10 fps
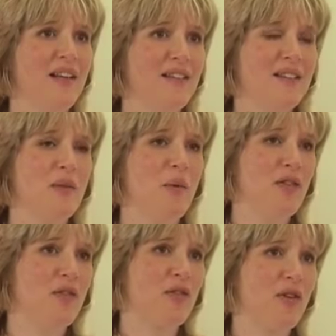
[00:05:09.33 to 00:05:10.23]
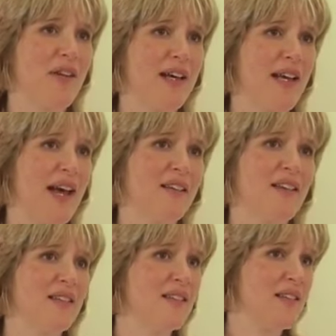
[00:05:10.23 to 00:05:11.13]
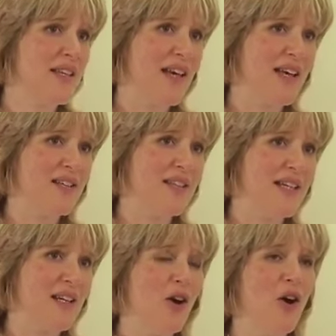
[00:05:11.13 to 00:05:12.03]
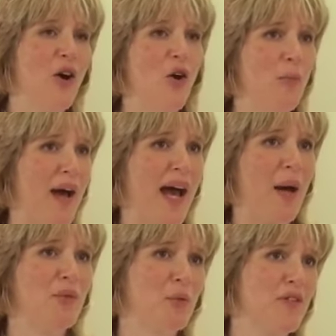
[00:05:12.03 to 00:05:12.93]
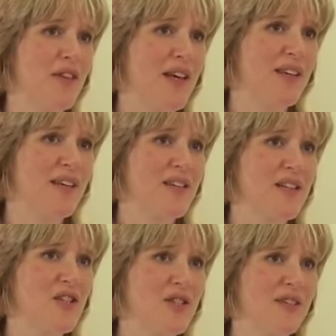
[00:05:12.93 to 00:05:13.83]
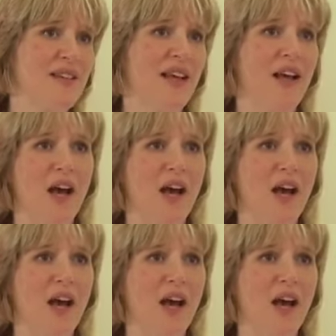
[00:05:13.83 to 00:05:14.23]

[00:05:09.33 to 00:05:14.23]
and see whether or not that cat has CKD or perhaps one of the other conditions like